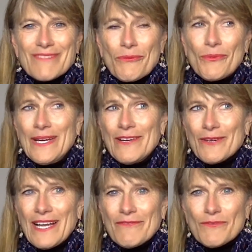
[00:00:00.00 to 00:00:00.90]
we
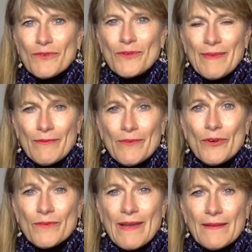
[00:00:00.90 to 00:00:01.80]
don't have a
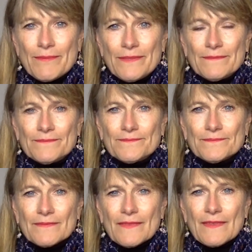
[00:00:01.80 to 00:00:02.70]
roadmap.
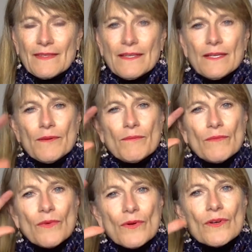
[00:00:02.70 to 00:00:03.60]

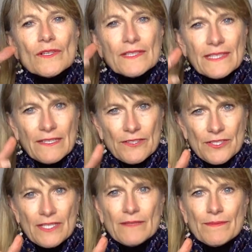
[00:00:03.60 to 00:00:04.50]
Moral
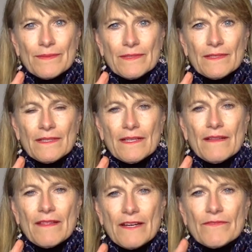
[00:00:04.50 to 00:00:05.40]
leadership,
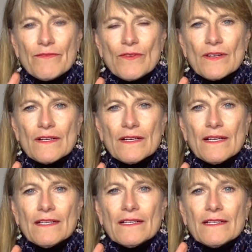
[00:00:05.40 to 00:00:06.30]
therefore,
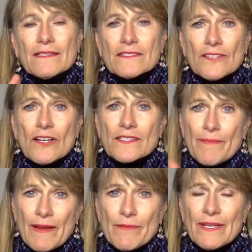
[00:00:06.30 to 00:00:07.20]
starts
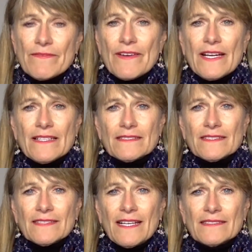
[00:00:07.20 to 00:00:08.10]
by redefining
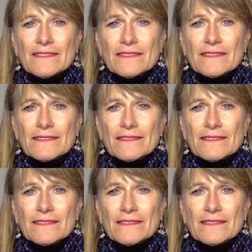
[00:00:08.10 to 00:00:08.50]
success.